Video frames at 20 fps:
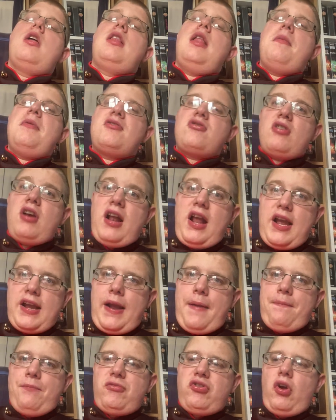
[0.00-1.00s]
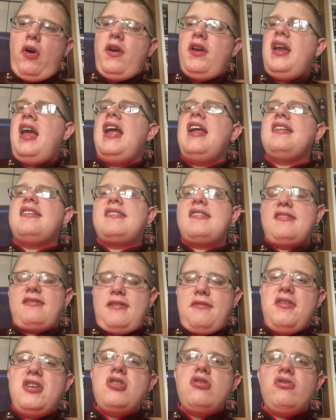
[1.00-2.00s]
me try that again. Sorry.
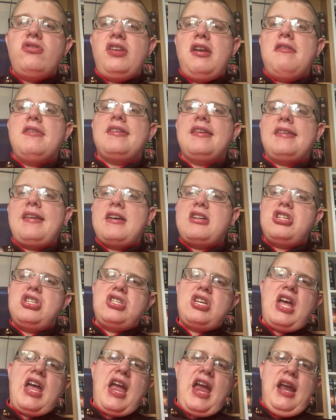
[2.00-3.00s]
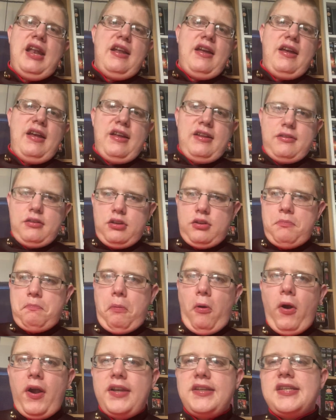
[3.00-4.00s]
The original series is actually set in a
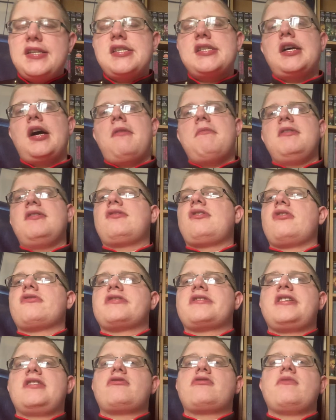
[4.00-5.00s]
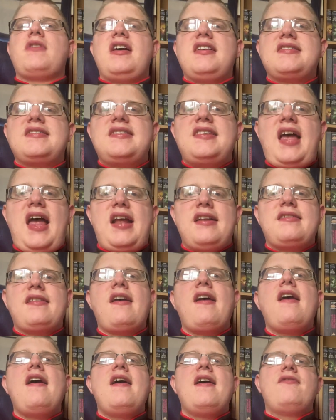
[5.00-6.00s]
point in time in Star Trek history where it's set
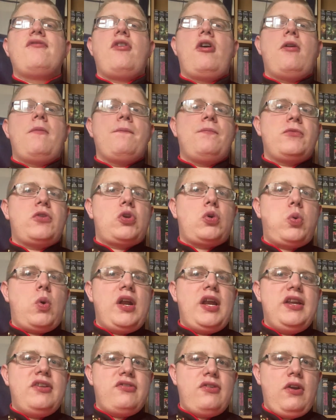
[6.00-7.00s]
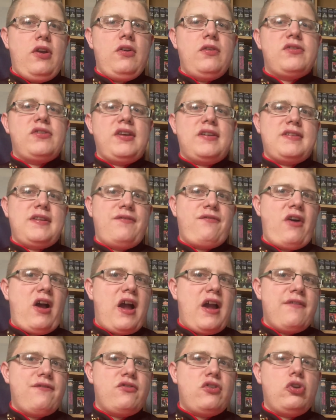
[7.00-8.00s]
from
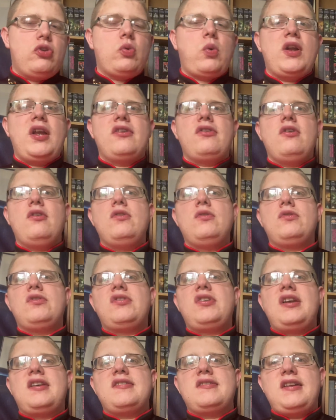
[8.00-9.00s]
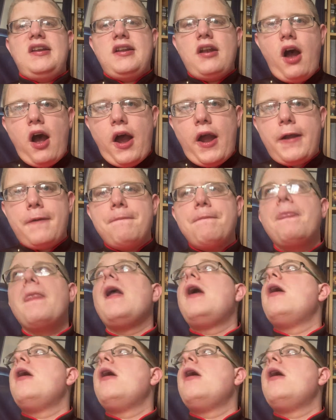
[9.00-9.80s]
2265 to 2269,